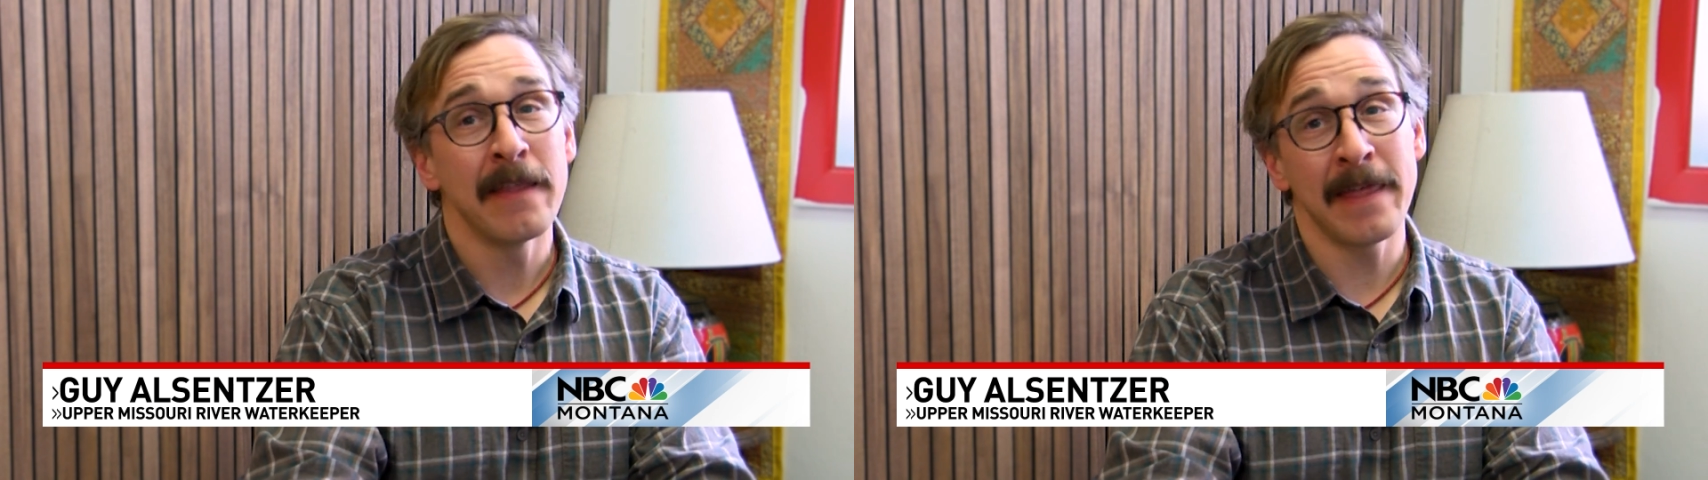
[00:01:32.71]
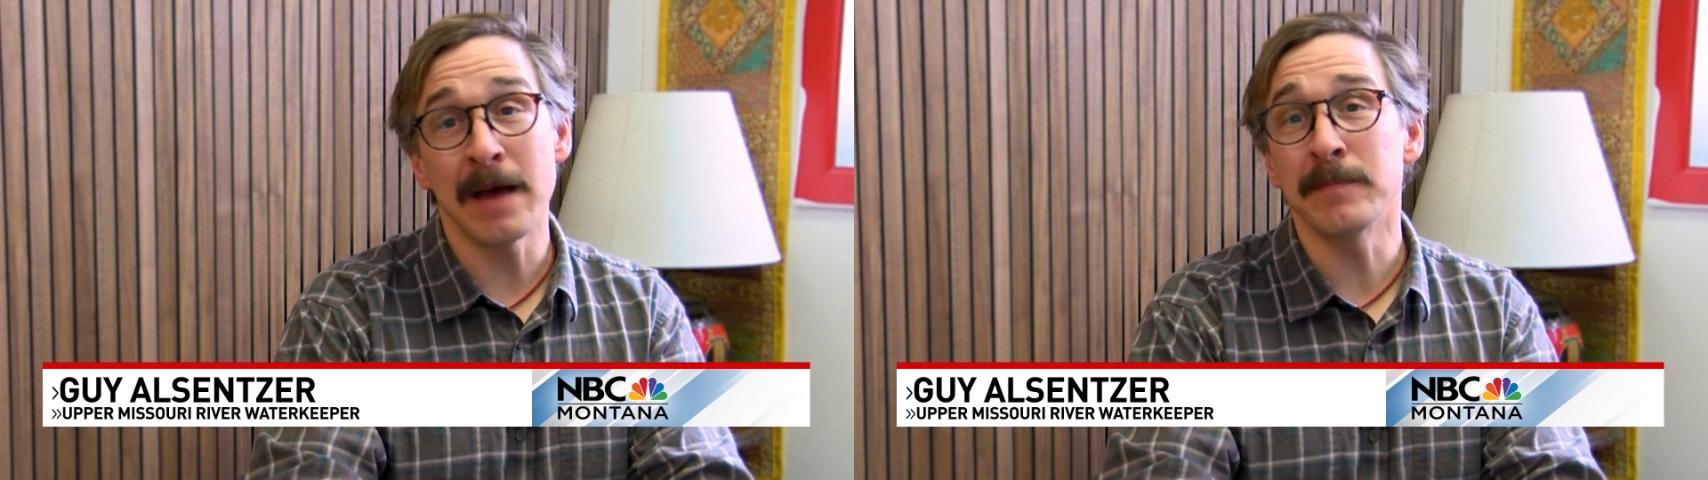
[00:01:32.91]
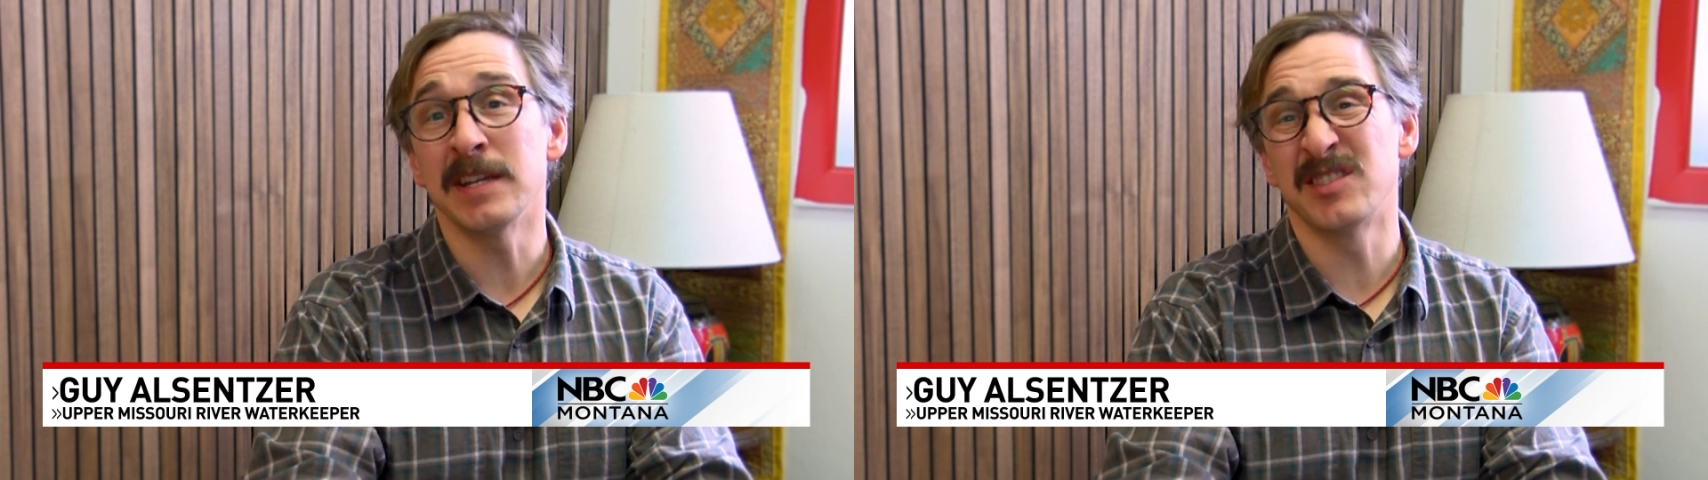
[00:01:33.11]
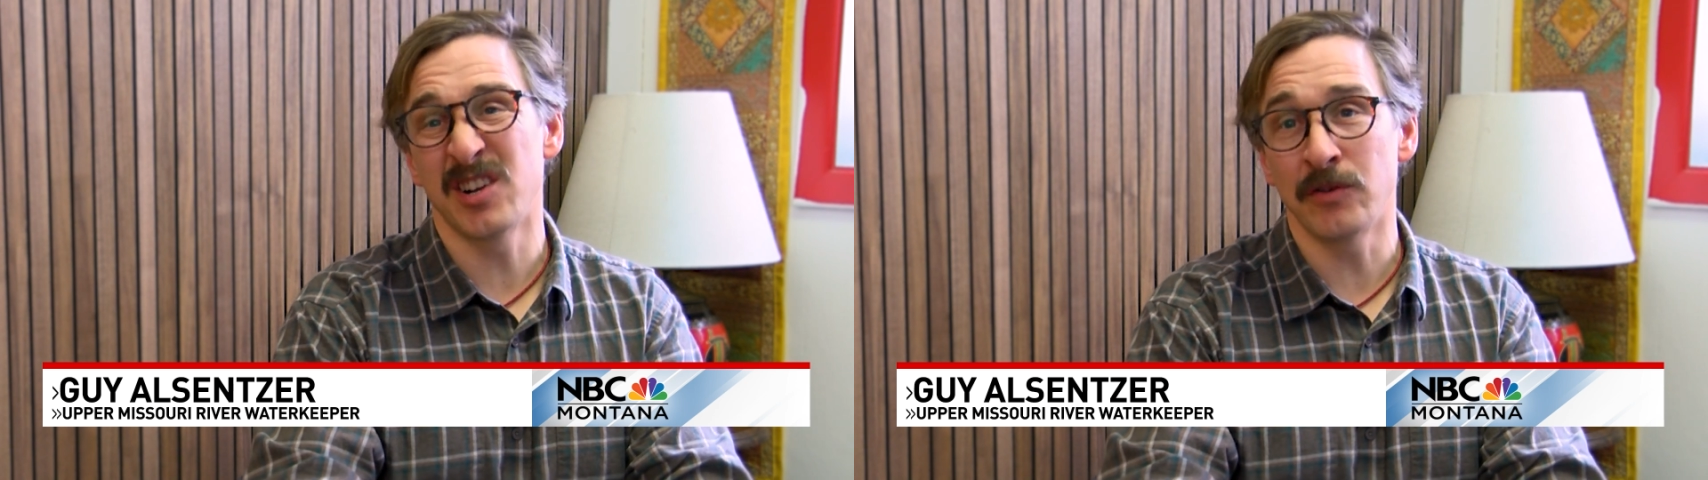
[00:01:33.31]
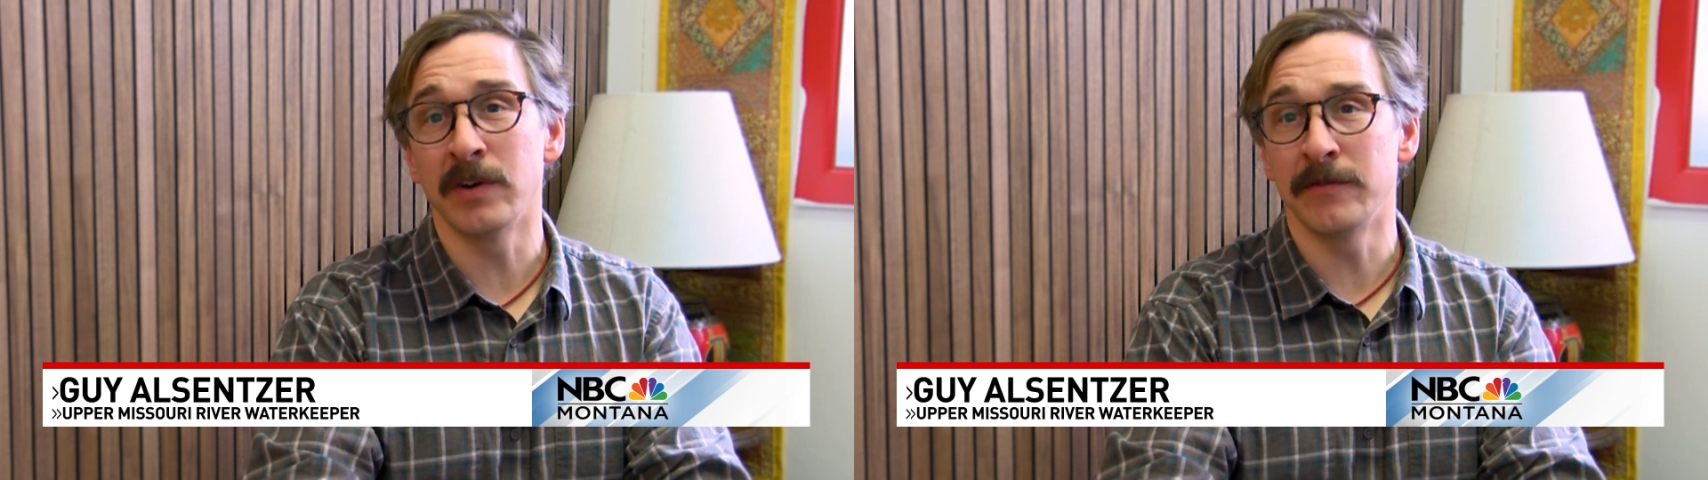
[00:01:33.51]
that means that
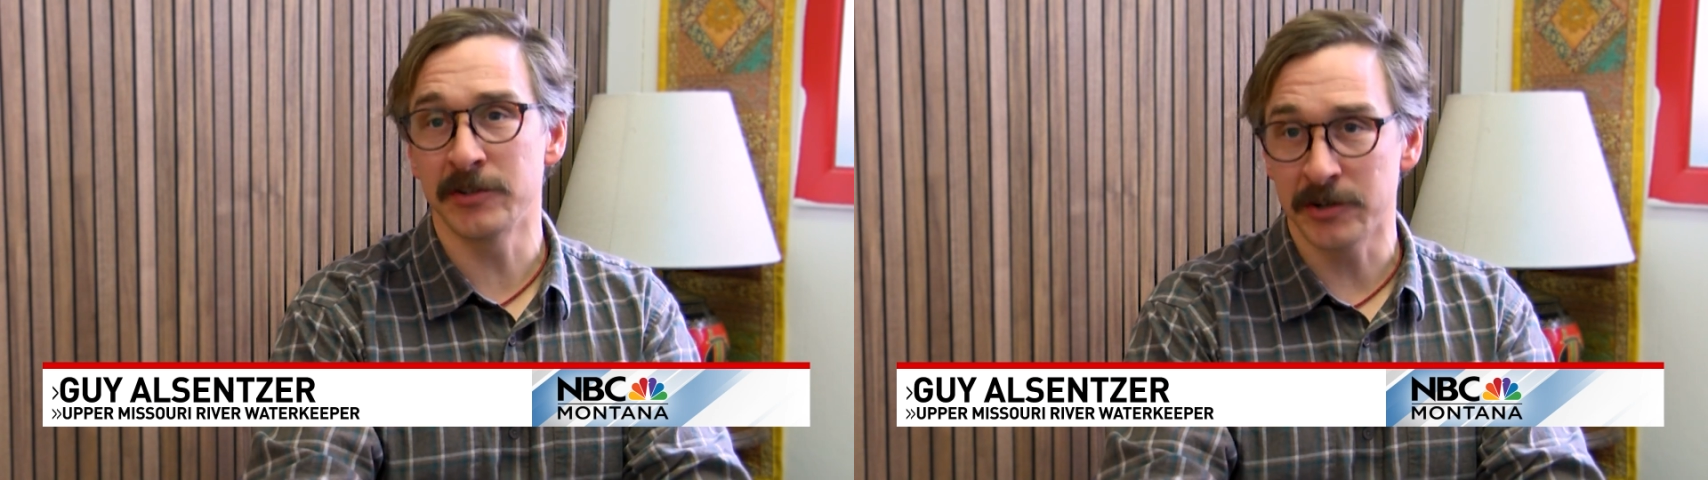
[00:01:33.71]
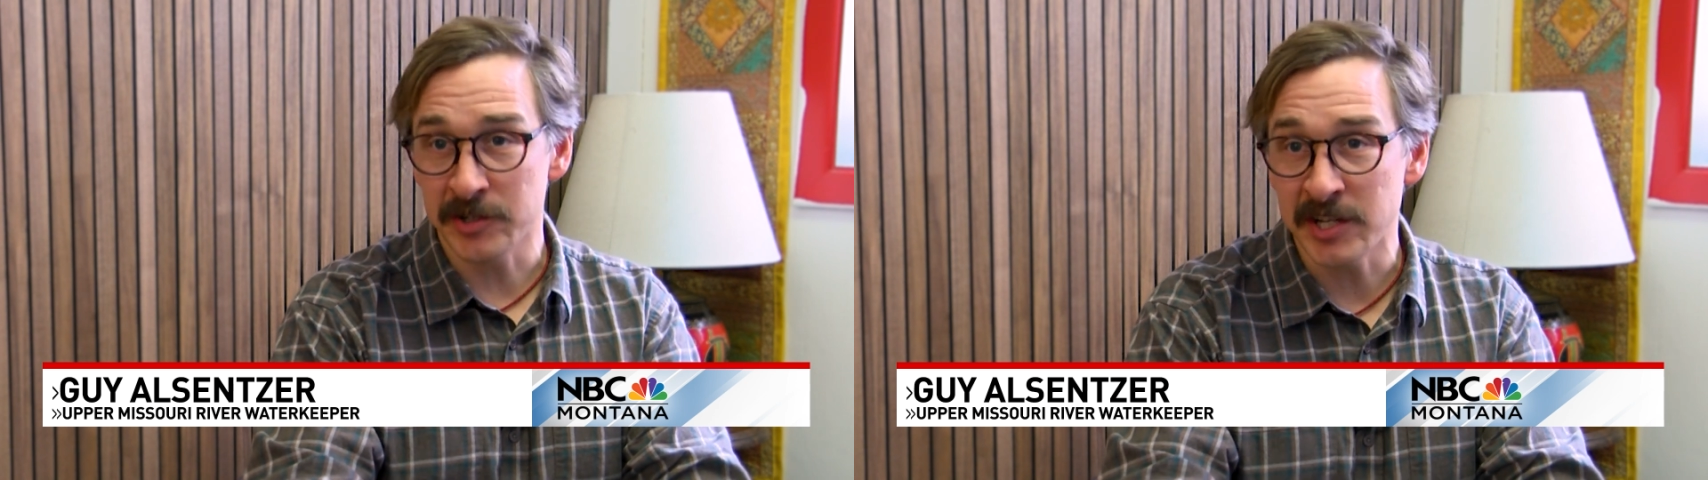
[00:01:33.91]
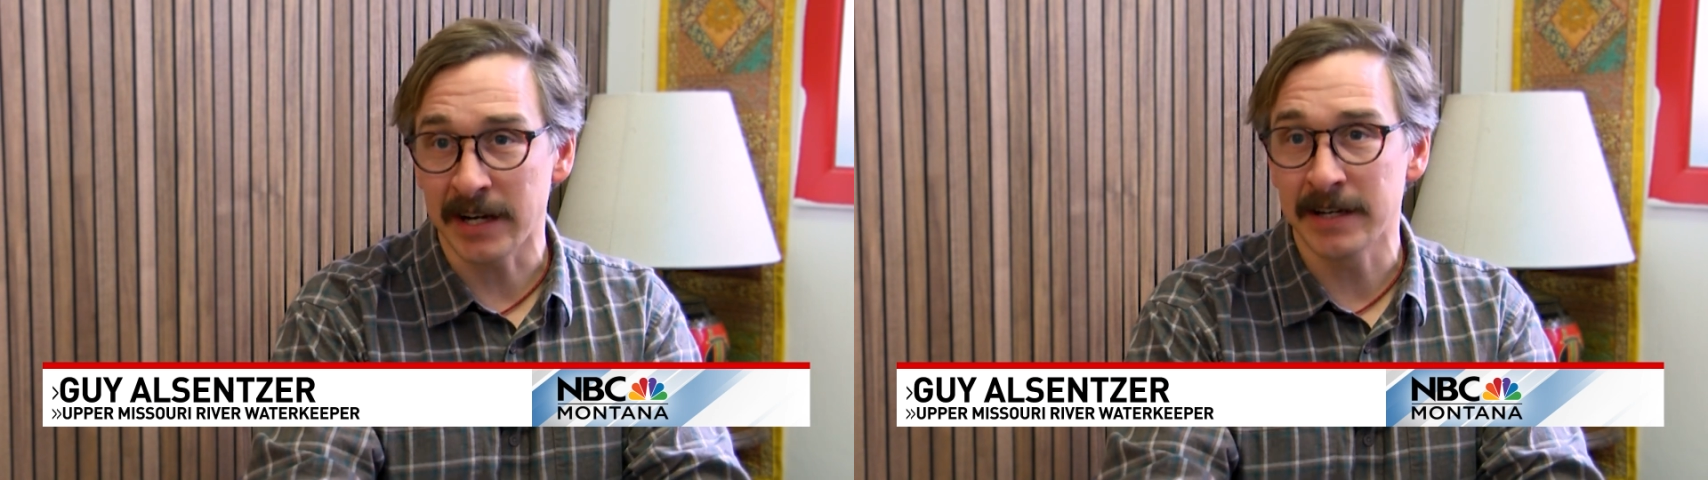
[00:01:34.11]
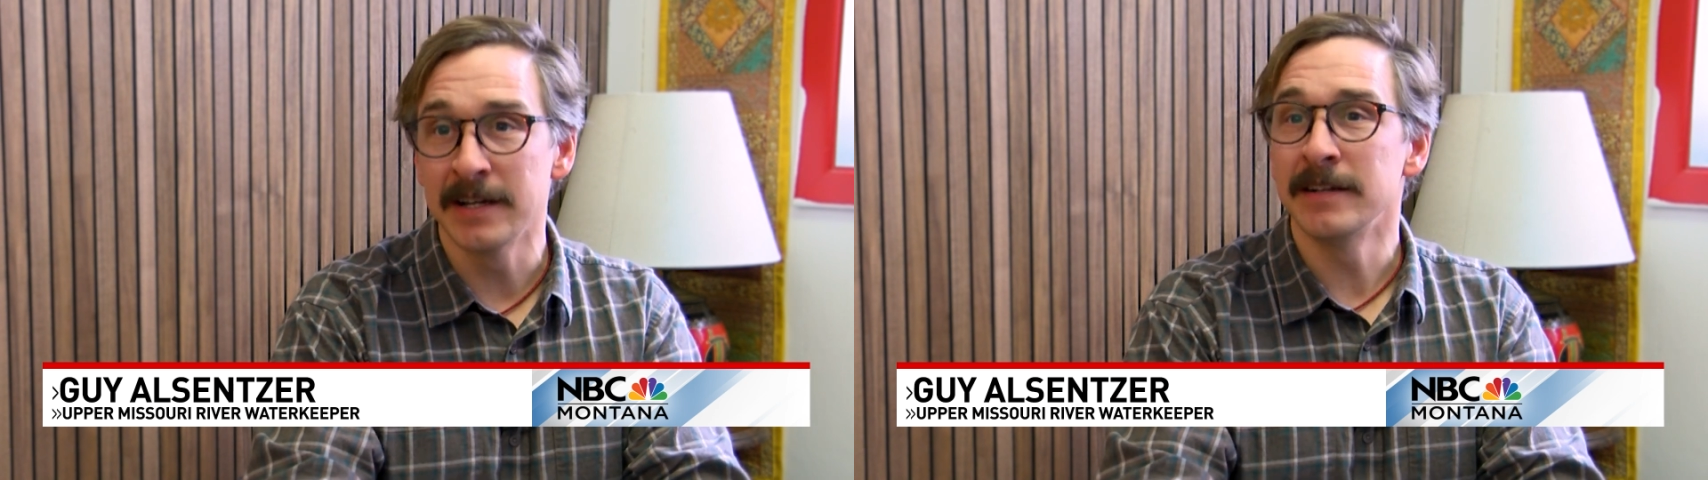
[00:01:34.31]
our rivers are sick.